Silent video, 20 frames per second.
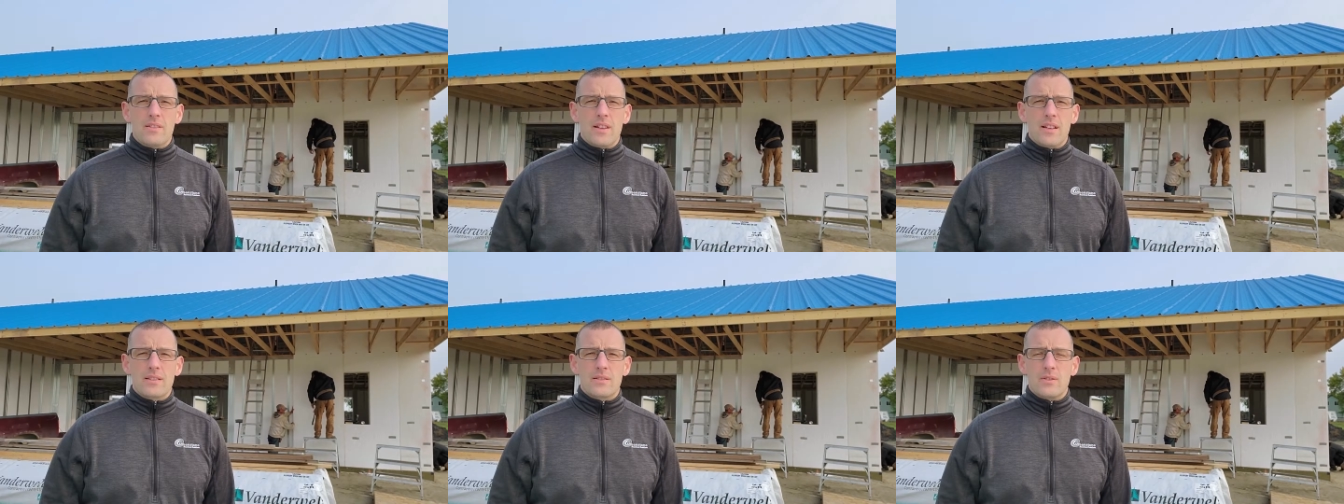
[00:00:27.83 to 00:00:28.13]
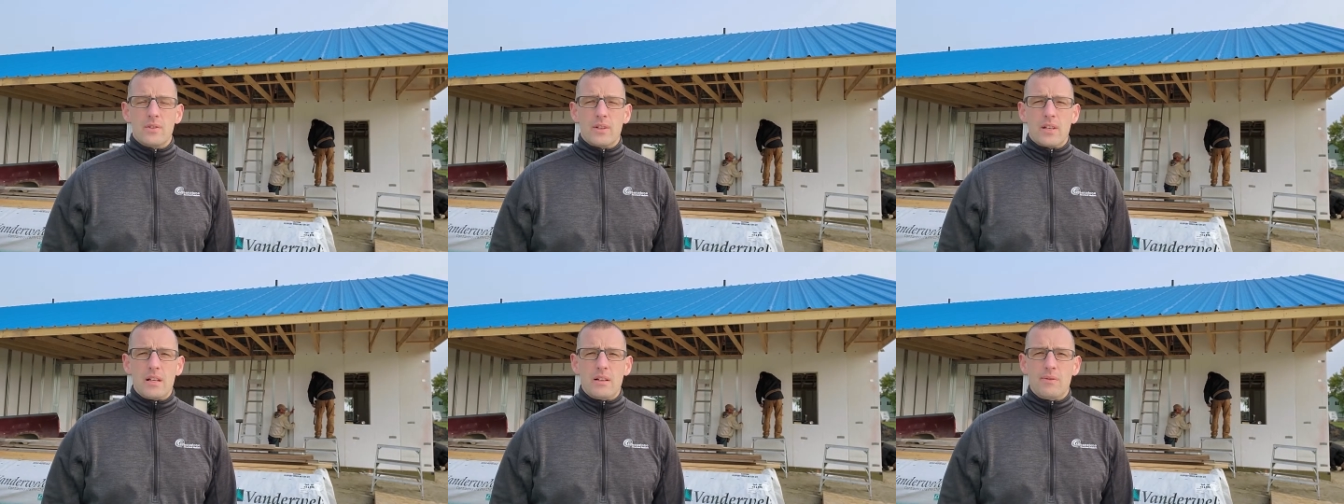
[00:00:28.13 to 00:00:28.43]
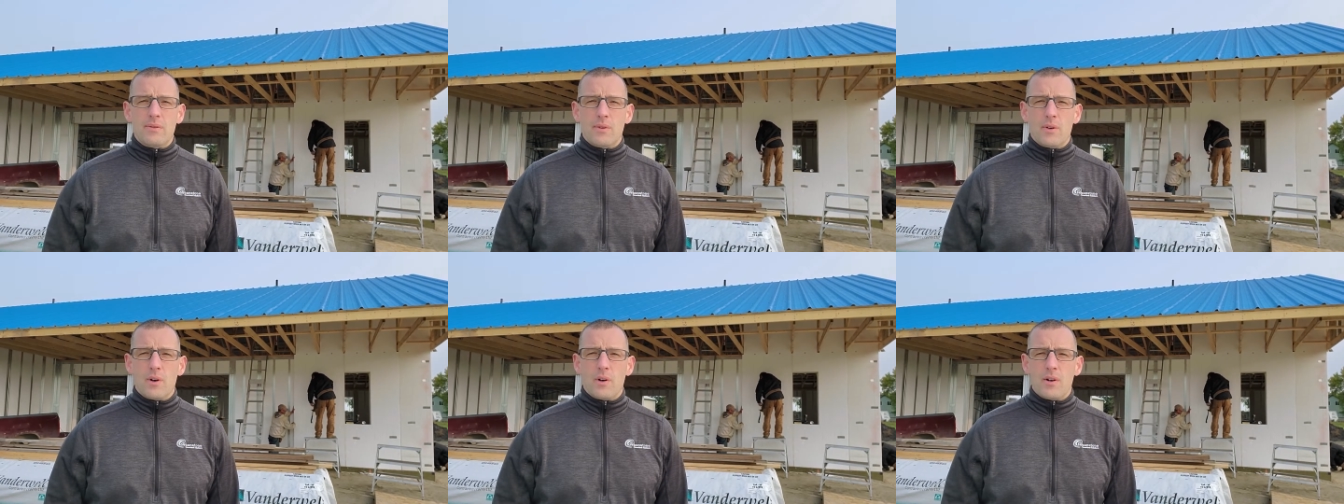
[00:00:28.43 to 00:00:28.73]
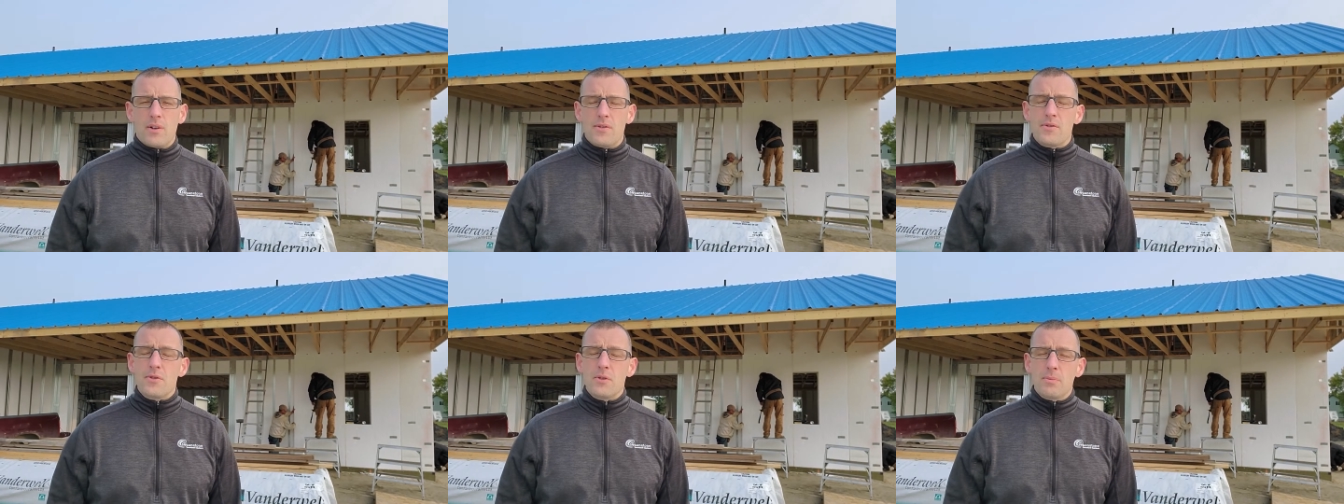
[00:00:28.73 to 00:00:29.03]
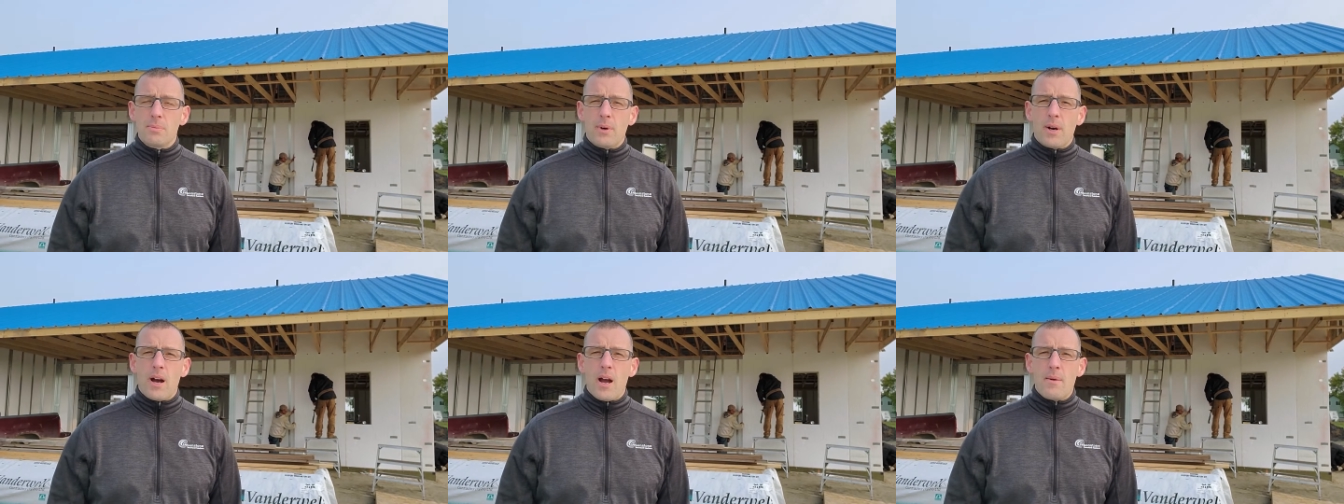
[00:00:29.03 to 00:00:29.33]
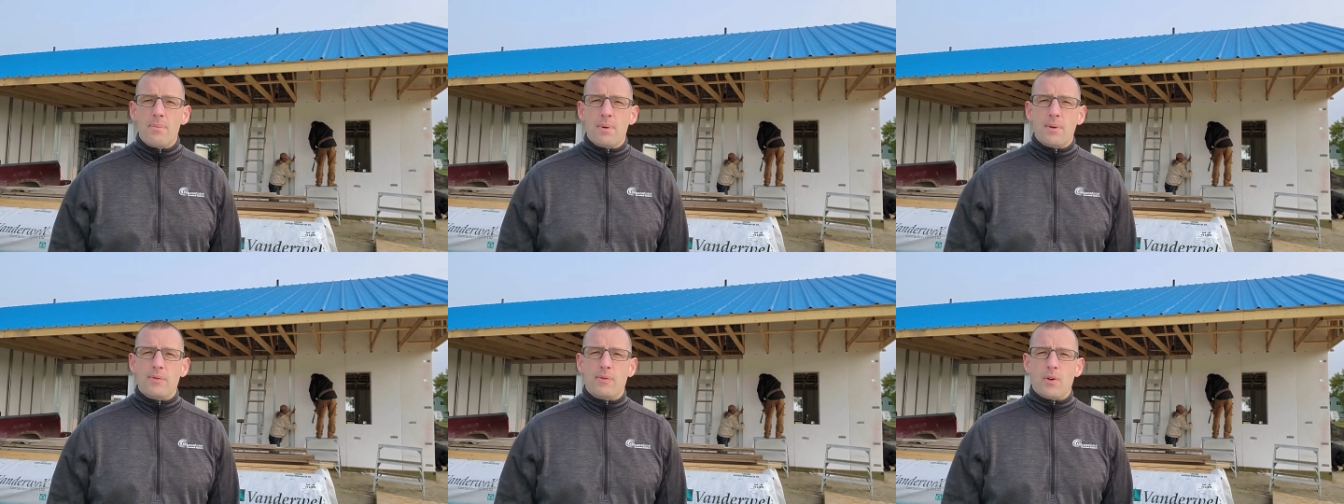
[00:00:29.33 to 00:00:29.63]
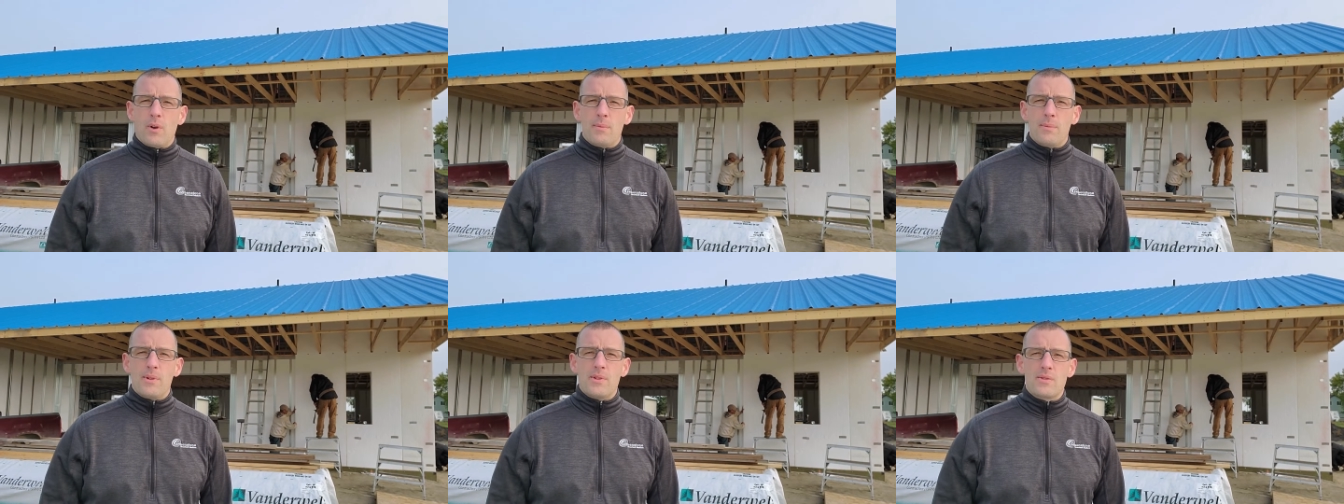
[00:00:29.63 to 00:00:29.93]
that's looking for a super high
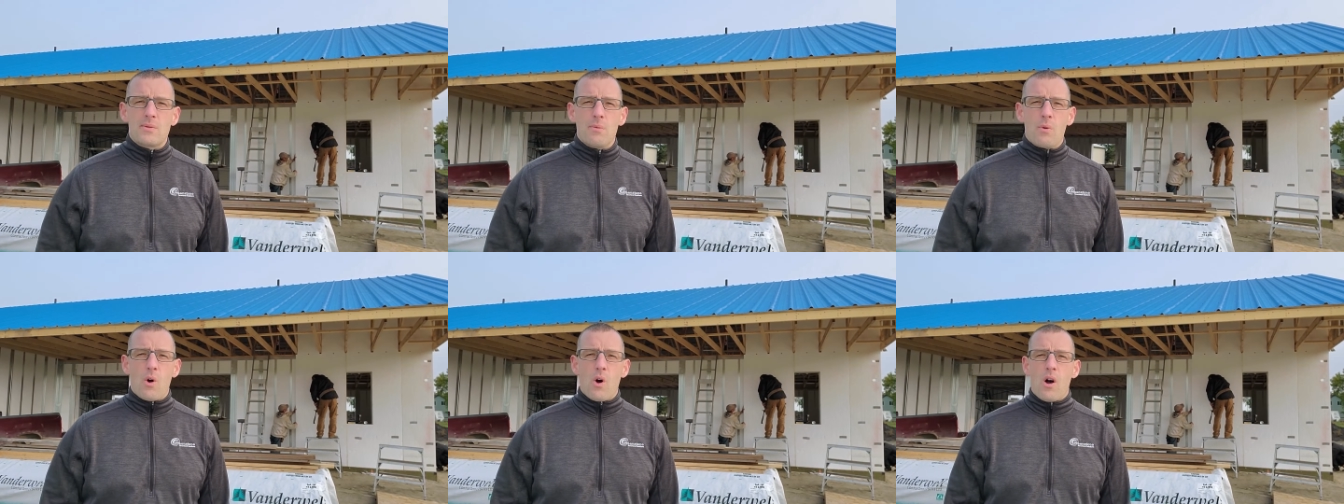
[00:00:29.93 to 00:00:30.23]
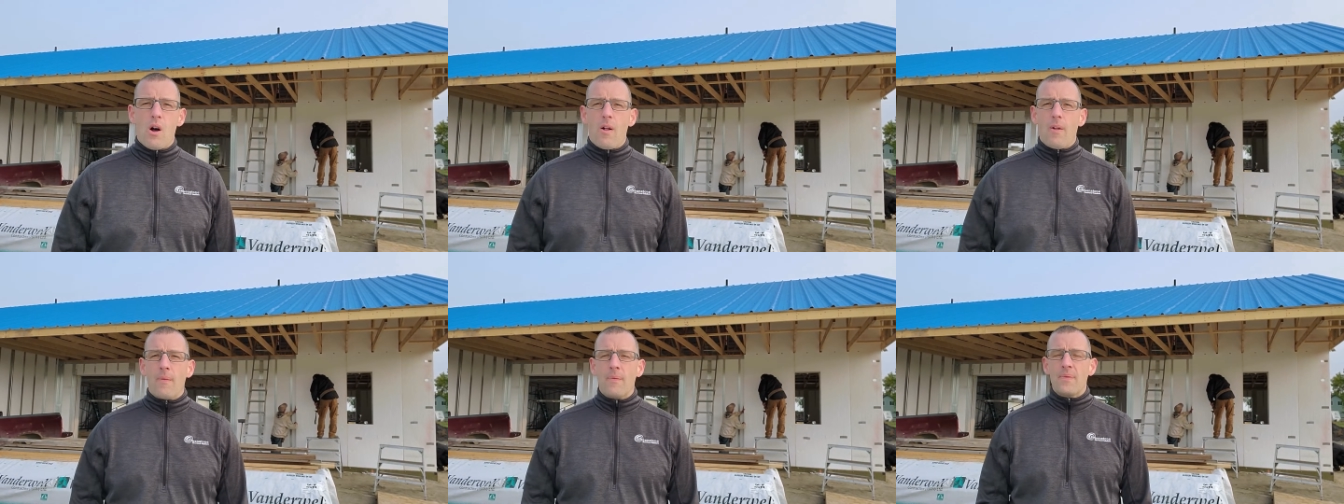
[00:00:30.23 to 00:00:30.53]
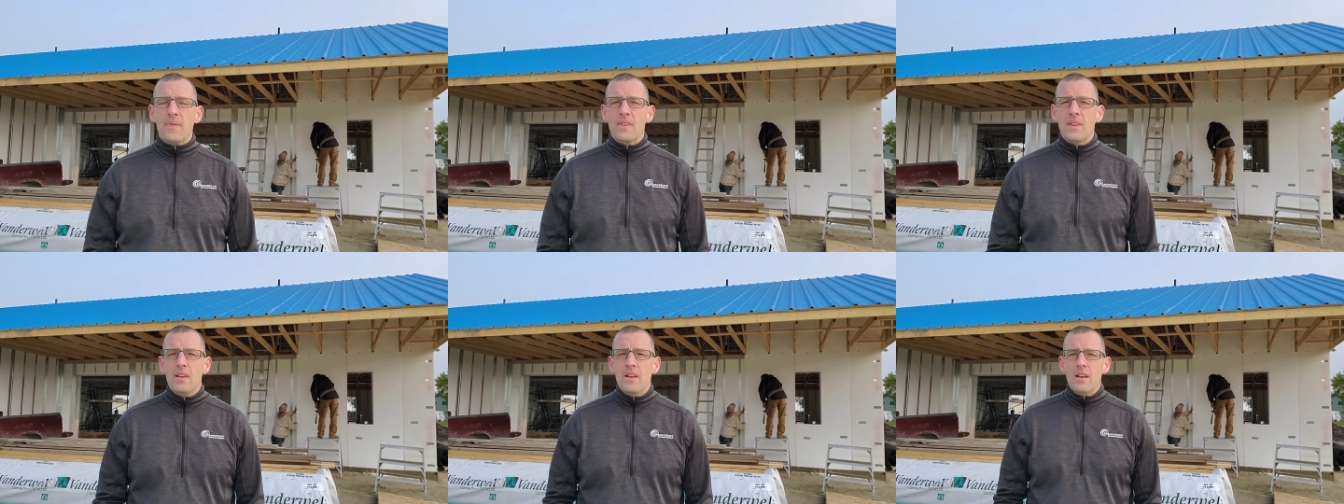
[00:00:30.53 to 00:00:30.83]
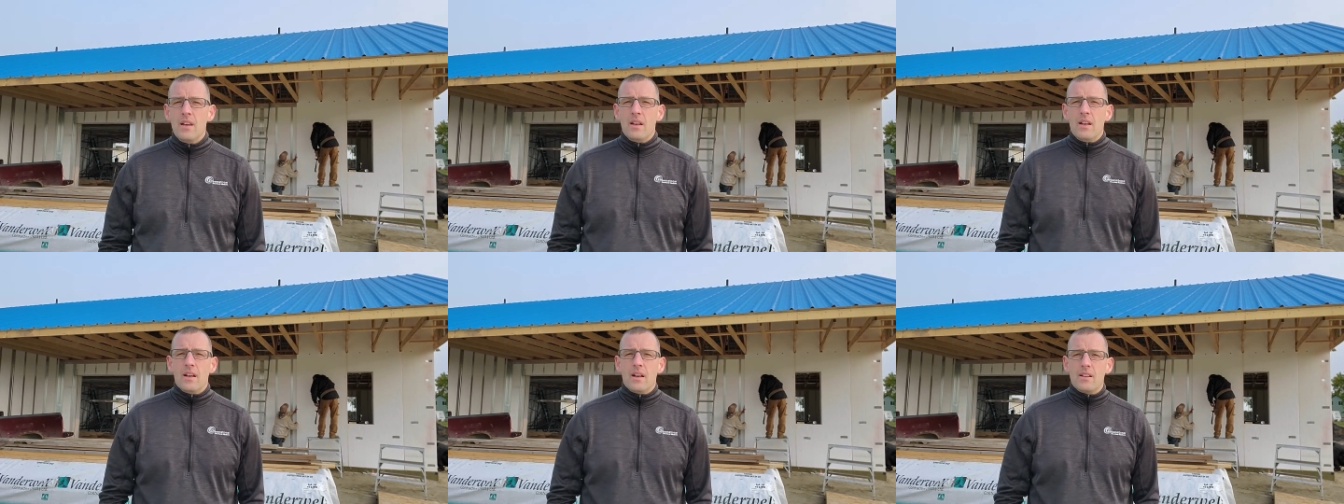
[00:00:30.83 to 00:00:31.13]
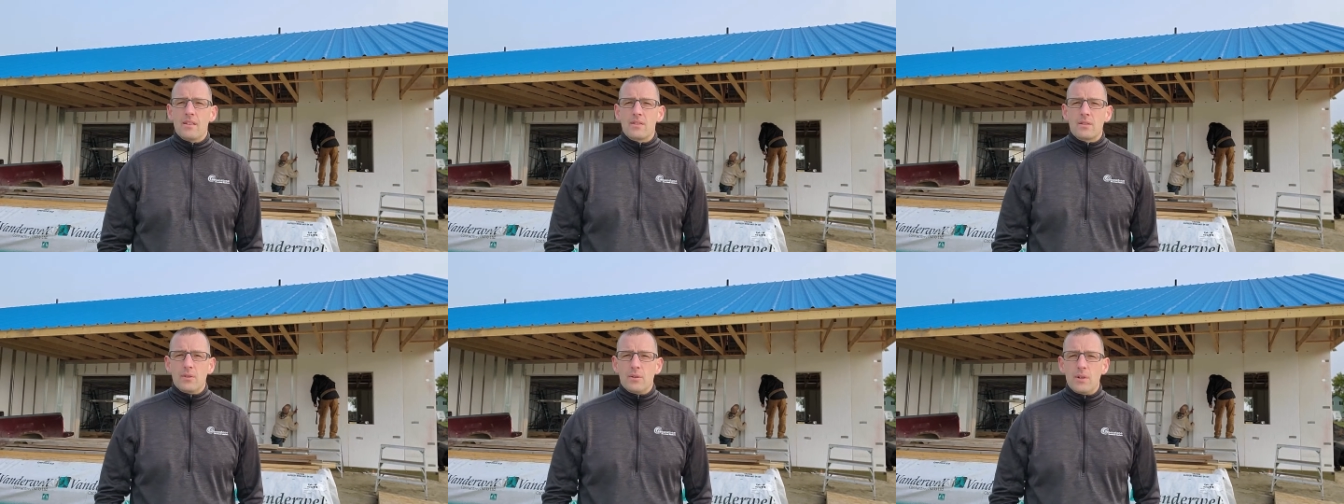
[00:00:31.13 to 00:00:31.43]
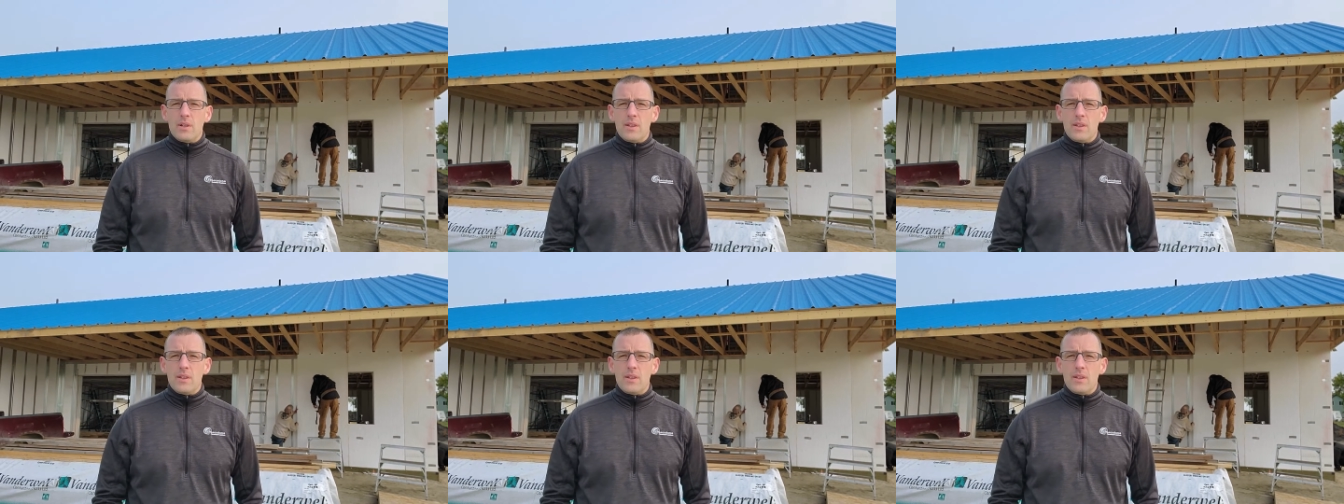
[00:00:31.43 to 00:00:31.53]
performance wall. And so